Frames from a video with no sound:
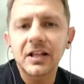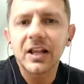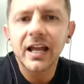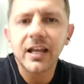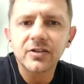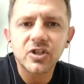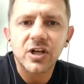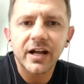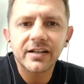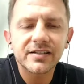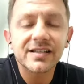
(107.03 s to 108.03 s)
like
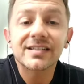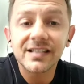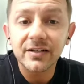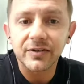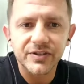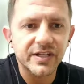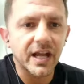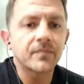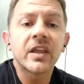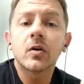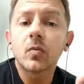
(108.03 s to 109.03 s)
China's Singles
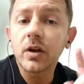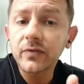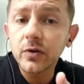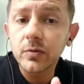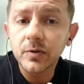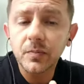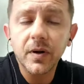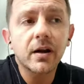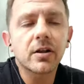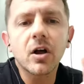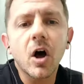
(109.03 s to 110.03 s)
Day? What if you had
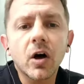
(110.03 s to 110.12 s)
prepared an